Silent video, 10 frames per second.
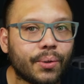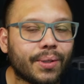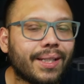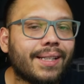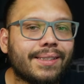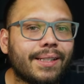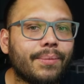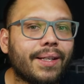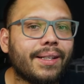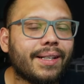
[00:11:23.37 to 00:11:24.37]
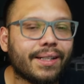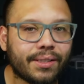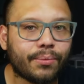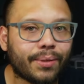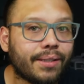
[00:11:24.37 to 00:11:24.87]
So the last time that it
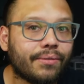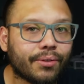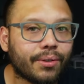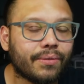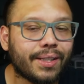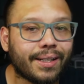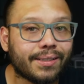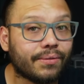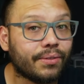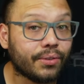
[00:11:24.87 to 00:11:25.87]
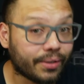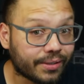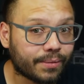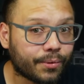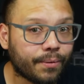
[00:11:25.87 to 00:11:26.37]
actually ran in front of the eyes of a new
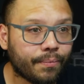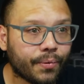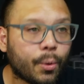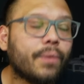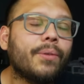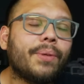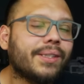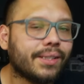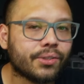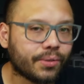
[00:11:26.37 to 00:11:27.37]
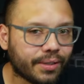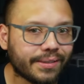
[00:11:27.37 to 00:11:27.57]
customer or of a potential